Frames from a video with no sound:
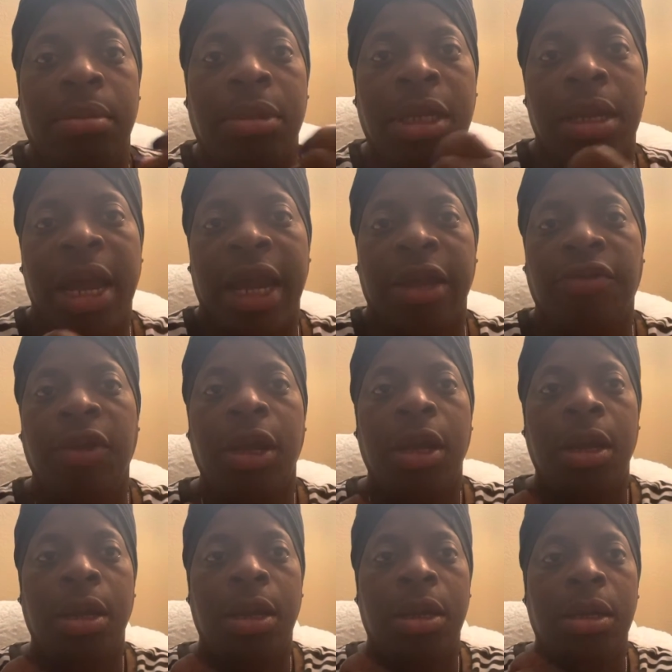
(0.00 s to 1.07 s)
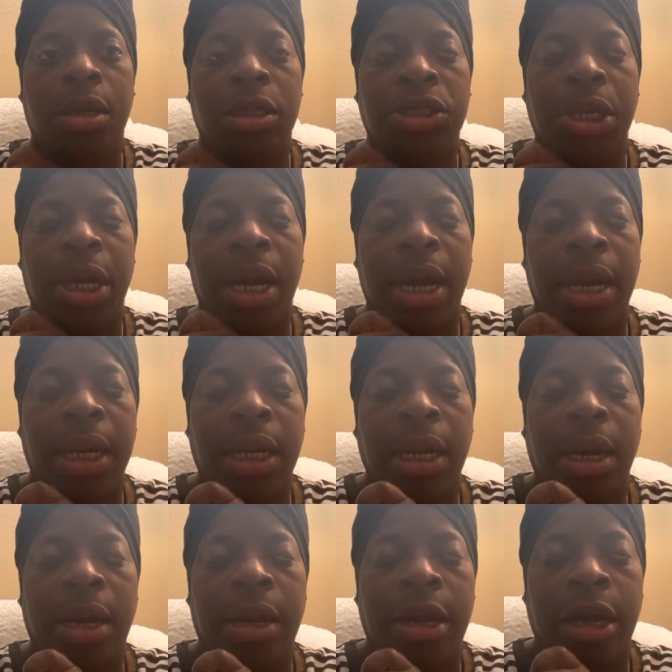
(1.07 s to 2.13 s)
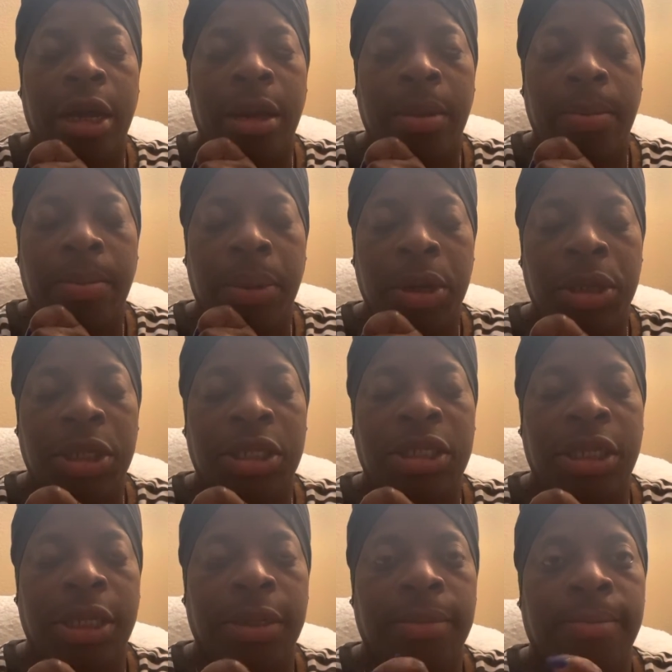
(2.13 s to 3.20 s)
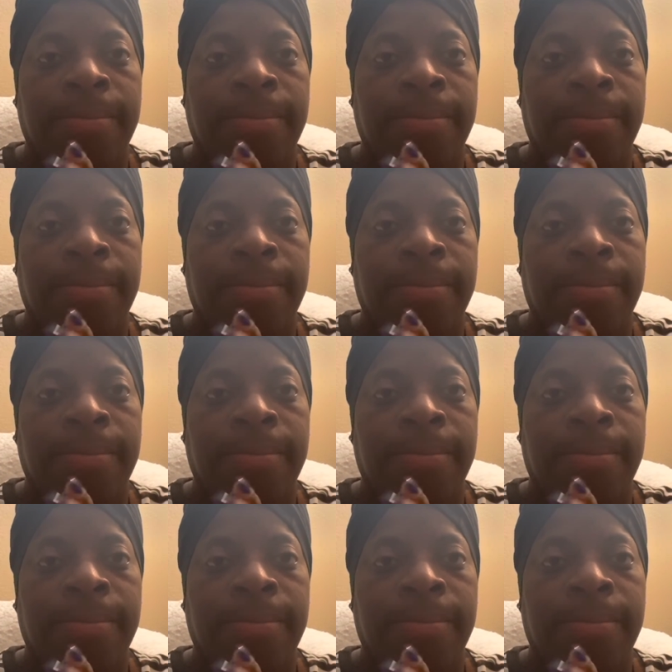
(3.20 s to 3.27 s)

the 9th, you can start purchasing.